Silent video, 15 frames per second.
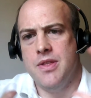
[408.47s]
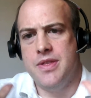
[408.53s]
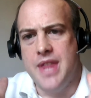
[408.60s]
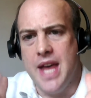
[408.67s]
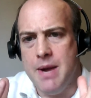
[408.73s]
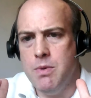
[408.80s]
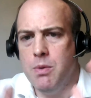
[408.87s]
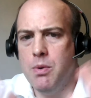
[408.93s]

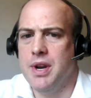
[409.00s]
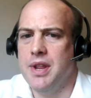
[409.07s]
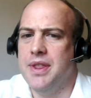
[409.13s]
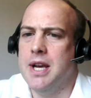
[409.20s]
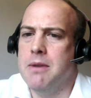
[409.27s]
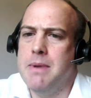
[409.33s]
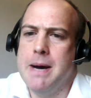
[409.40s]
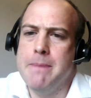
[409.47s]
Then we want to
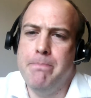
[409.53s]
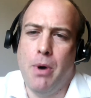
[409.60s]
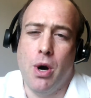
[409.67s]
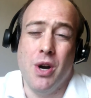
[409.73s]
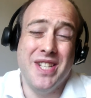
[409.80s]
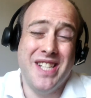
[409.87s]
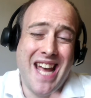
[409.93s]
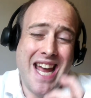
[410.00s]
think about
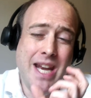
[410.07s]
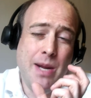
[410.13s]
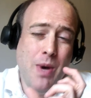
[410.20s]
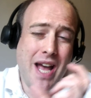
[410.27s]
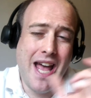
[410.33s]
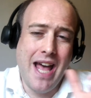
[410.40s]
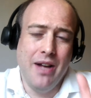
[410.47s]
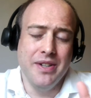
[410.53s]
borrow. Is there
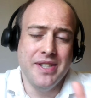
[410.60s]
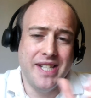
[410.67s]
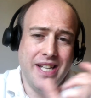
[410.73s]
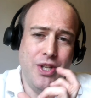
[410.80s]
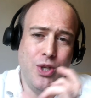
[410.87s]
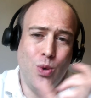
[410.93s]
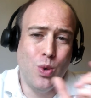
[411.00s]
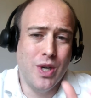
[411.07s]
anywhere else
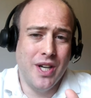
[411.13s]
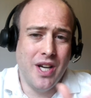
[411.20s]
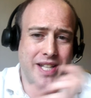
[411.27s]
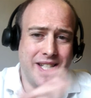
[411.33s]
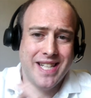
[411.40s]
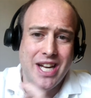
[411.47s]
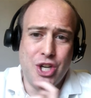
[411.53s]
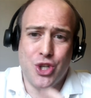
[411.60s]
in the
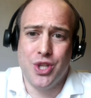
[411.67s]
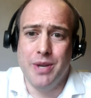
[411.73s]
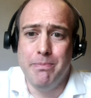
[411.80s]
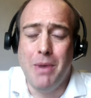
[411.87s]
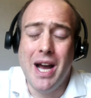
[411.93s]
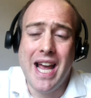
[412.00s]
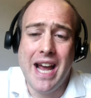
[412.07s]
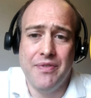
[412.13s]
organization that
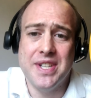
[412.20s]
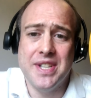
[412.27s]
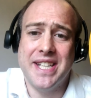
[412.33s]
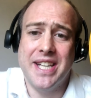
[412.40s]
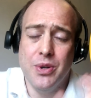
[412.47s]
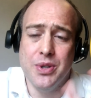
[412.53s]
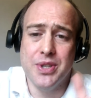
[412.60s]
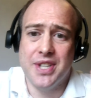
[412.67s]
might have the
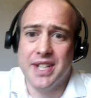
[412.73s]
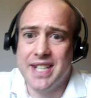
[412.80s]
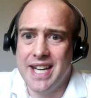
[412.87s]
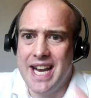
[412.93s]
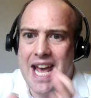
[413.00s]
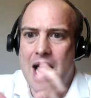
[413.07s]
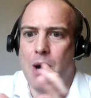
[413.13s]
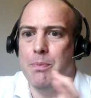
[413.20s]
skills that
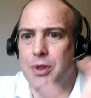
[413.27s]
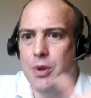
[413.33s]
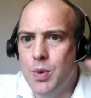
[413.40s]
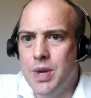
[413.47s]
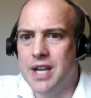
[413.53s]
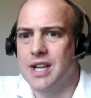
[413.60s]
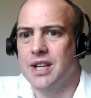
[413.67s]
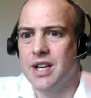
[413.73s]
can help, that
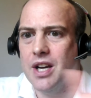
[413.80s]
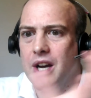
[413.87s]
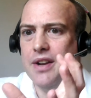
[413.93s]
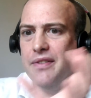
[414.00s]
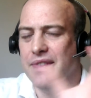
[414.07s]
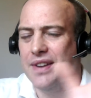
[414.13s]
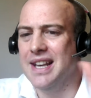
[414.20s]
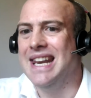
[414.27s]
we can kind
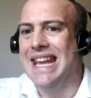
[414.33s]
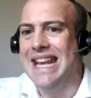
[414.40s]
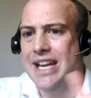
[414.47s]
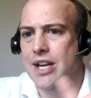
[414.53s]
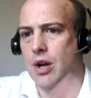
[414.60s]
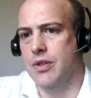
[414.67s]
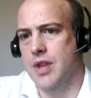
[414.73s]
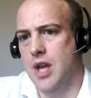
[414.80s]
of
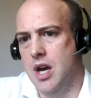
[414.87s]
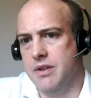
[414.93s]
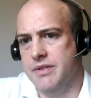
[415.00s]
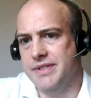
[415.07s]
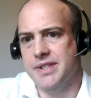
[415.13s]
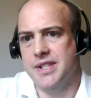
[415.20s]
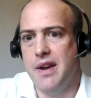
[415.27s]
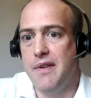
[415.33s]
lean on those?
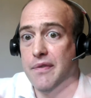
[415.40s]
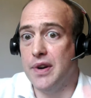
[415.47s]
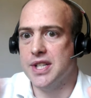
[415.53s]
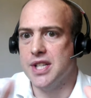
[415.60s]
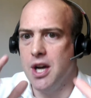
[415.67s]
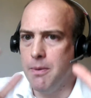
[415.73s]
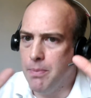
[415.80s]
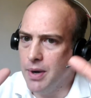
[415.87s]
So, for
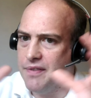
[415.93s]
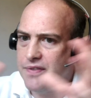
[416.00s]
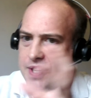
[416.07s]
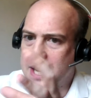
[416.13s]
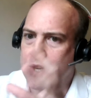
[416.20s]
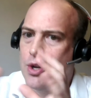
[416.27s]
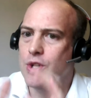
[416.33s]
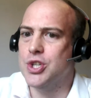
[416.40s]
example, if
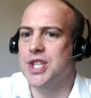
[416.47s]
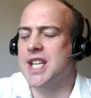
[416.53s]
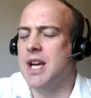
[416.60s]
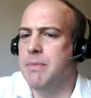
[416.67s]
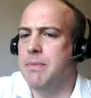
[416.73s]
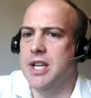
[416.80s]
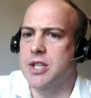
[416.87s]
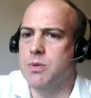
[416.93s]
technology is
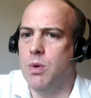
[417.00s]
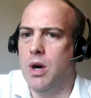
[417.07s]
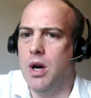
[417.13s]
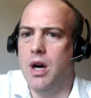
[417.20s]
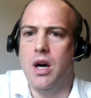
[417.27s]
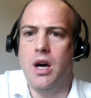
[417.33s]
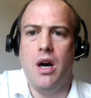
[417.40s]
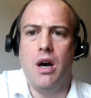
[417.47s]
coming into
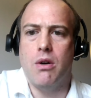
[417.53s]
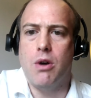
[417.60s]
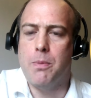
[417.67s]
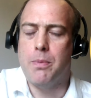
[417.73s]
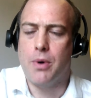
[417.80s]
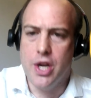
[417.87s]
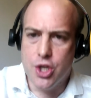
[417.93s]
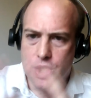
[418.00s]
our
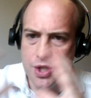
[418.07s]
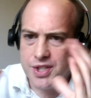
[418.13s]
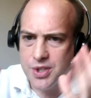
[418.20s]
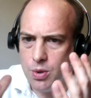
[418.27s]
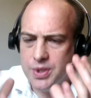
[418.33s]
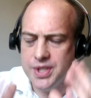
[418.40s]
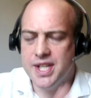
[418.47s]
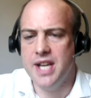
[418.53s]
operations
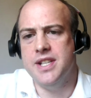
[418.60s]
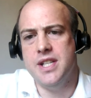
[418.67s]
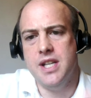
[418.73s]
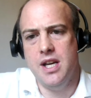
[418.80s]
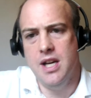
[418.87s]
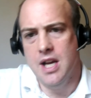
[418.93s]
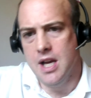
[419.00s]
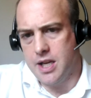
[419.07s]
call
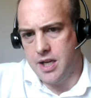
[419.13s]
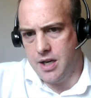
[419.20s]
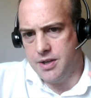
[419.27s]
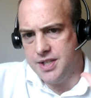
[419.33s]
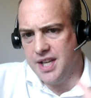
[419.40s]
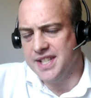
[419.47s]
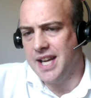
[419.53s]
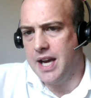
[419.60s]
center,
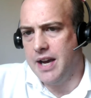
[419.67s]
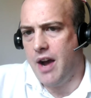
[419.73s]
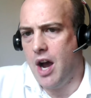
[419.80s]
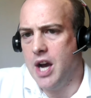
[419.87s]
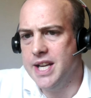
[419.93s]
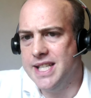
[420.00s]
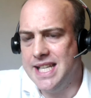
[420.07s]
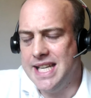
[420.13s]
does
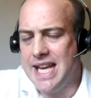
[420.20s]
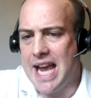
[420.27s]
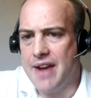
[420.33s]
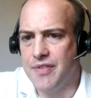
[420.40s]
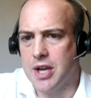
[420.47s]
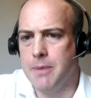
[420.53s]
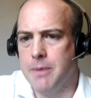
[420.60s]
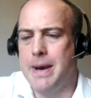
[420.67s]
IT
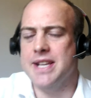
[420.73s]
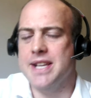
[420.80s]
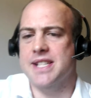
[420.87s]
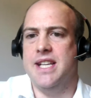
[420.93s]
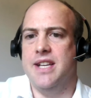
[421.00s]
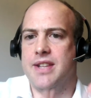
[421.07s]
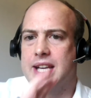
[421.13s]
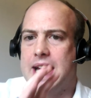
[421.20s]
have the
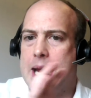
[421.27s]
capacity and the